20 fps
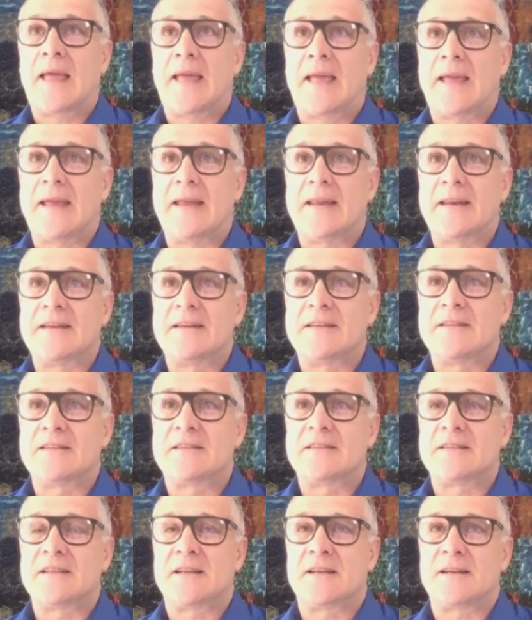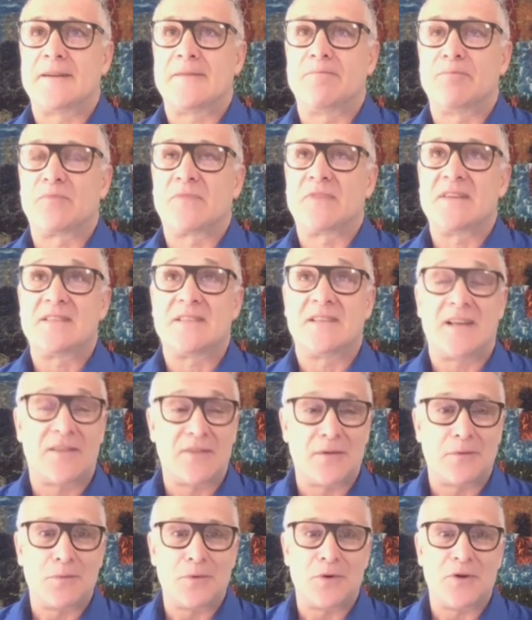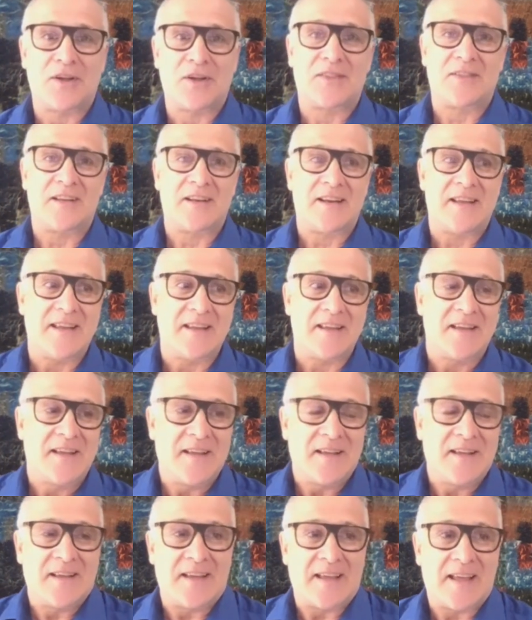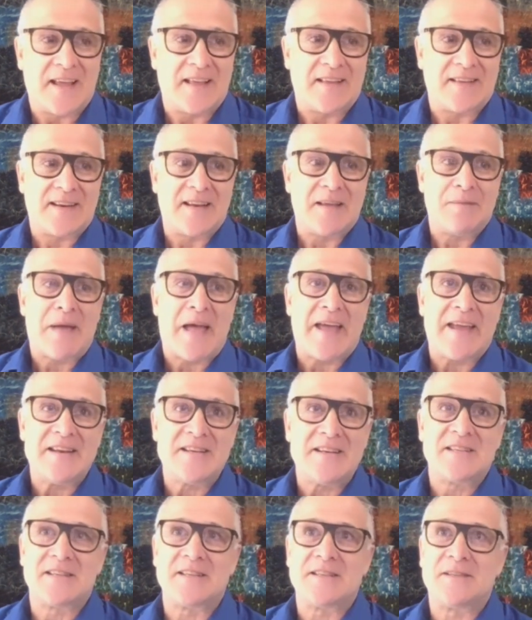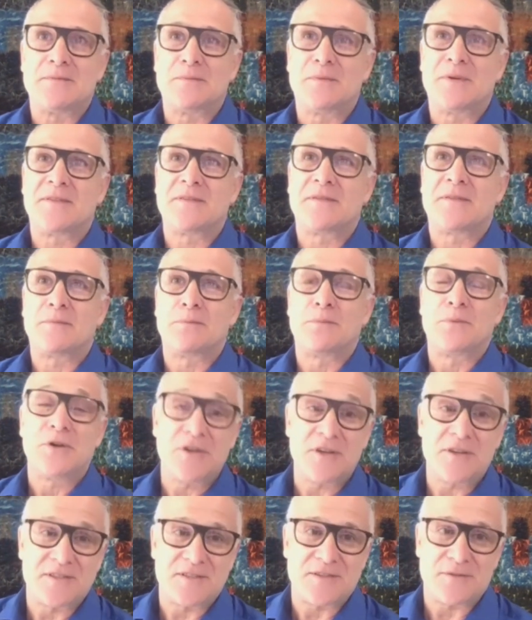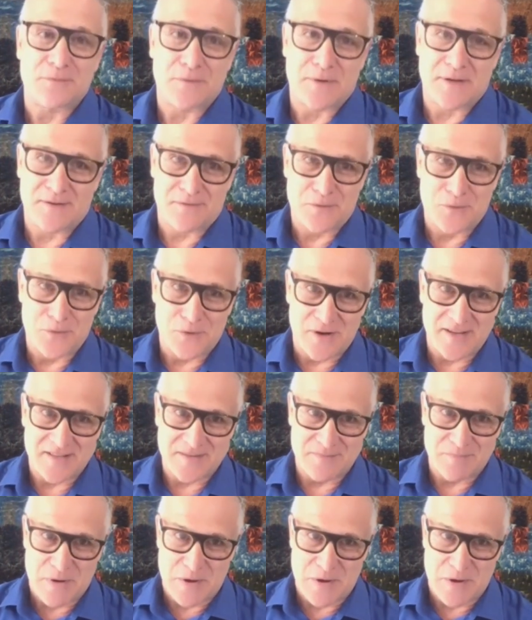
And there's another work that he painted with the words of one of Hone's